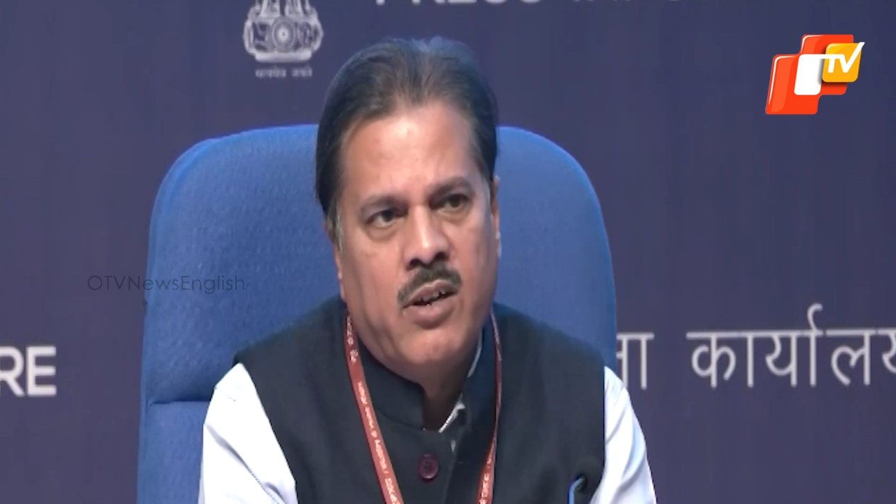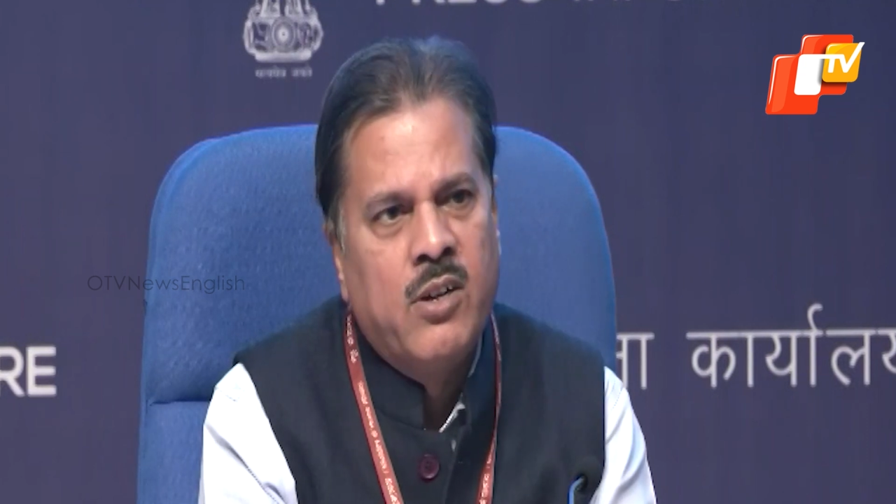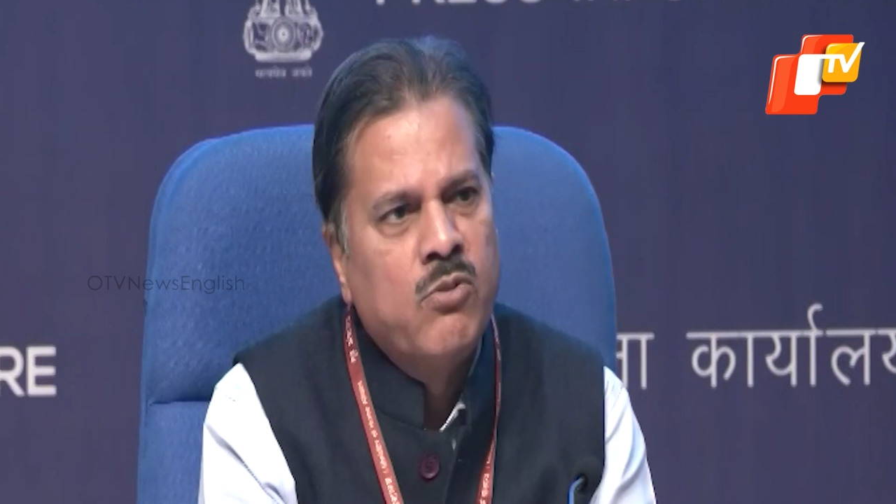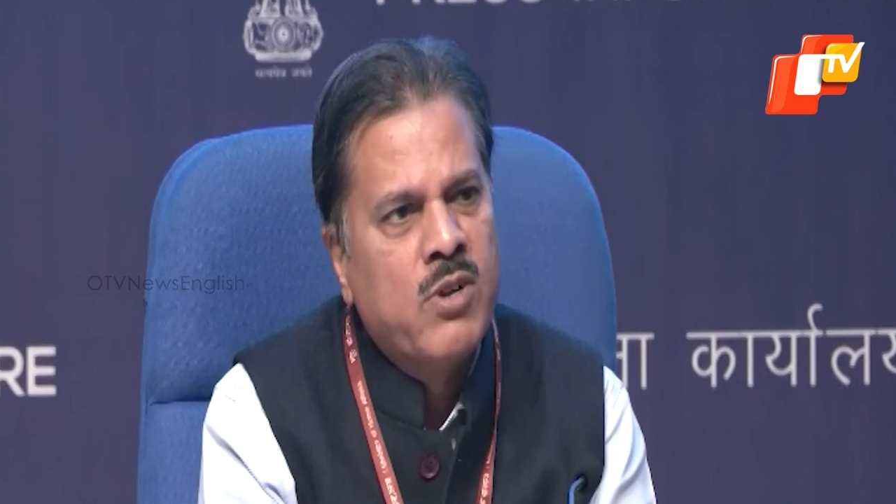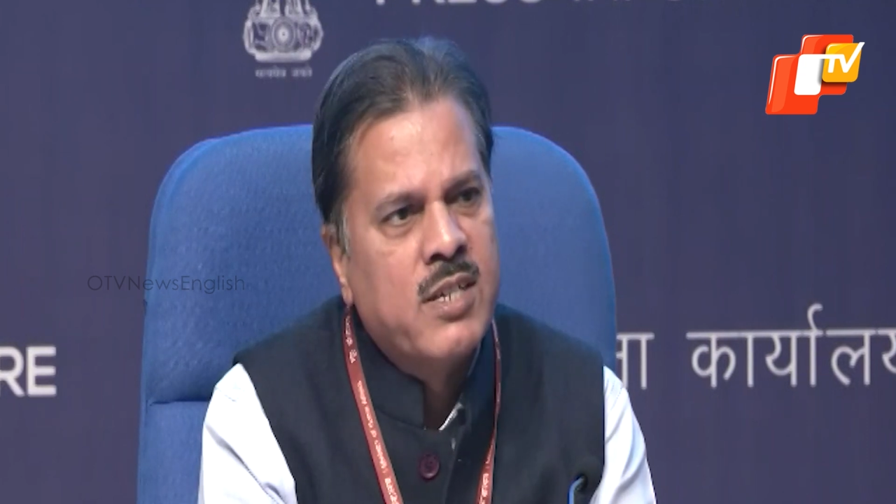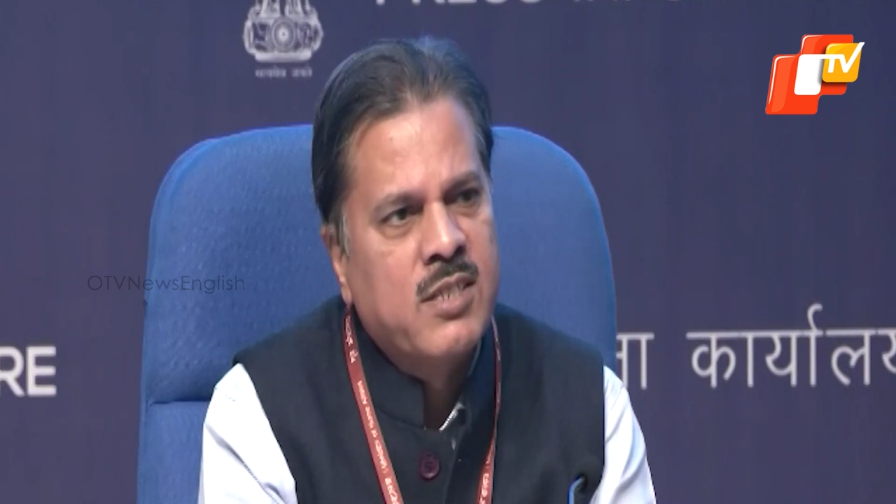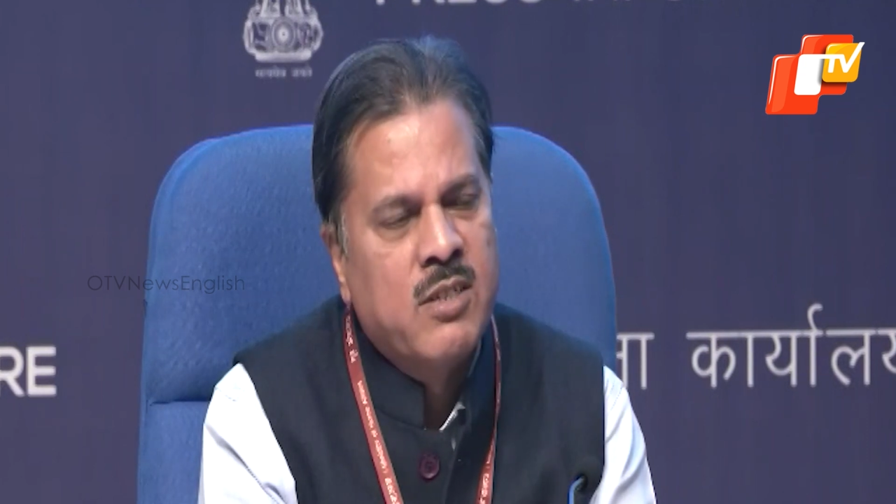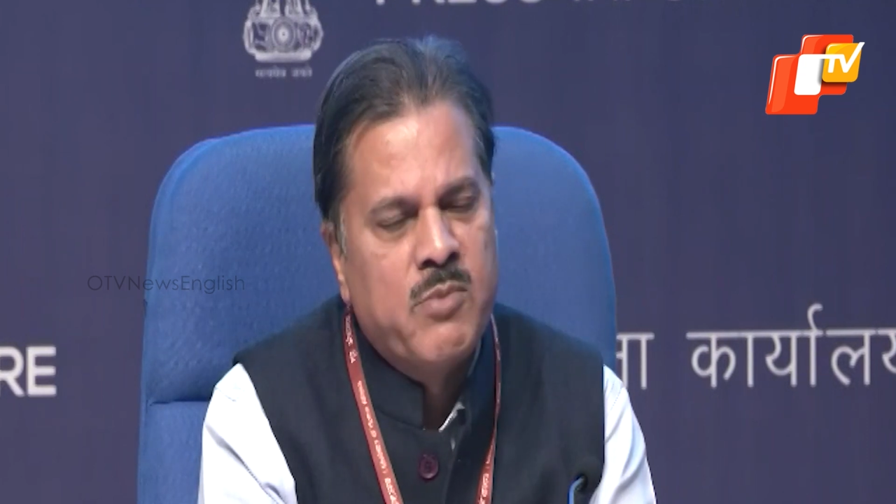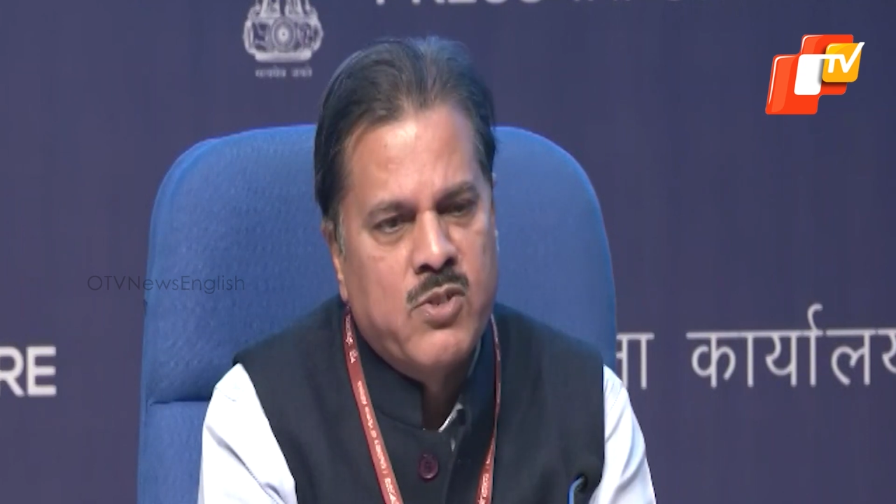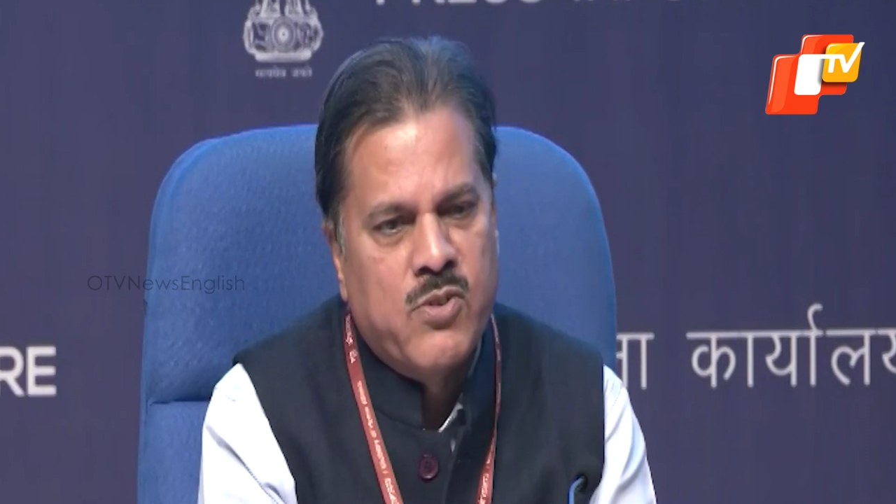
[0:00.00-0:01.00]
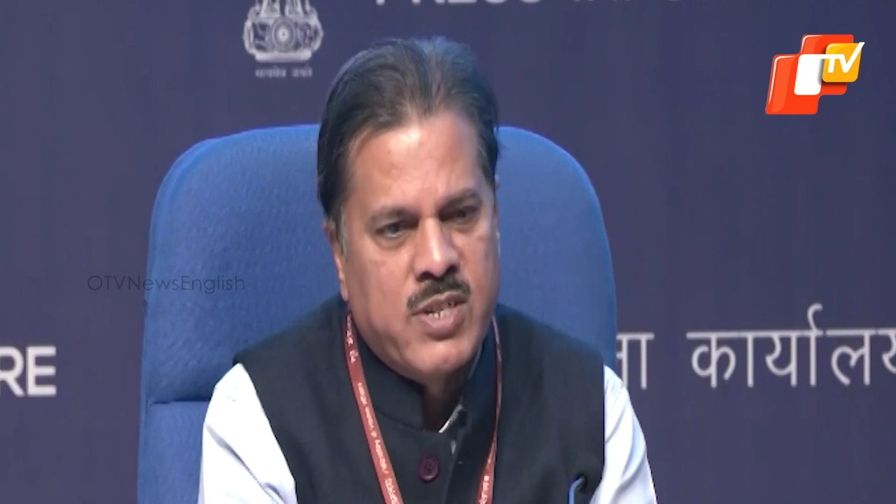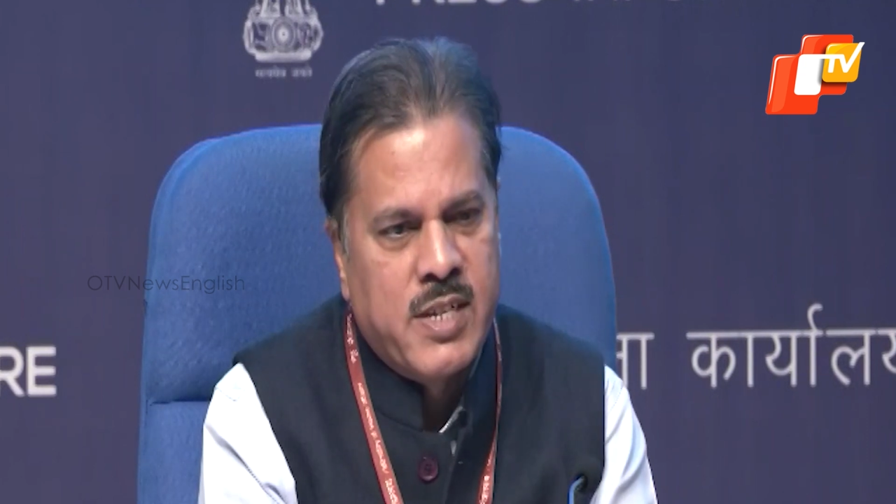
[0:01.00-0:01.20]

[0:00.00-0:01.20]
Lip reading: or towards the monsoon